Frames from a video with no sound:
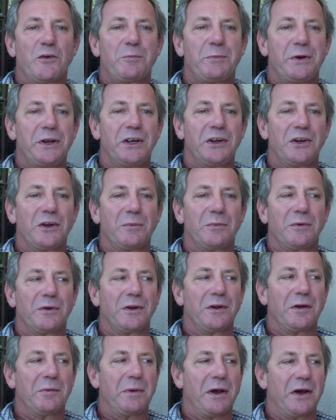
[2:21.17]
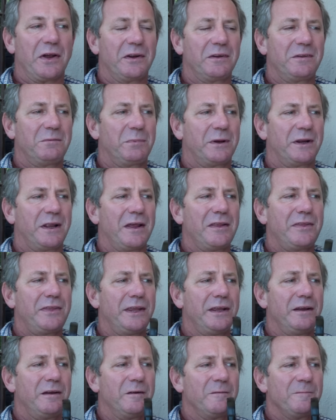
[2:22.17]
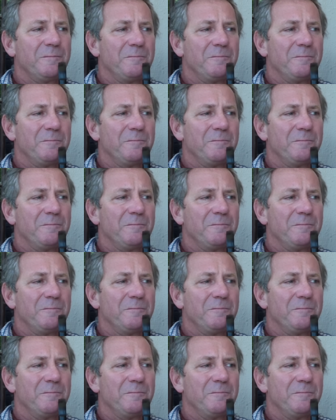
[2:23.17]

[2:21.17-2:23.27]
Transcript: opinion about it. But I think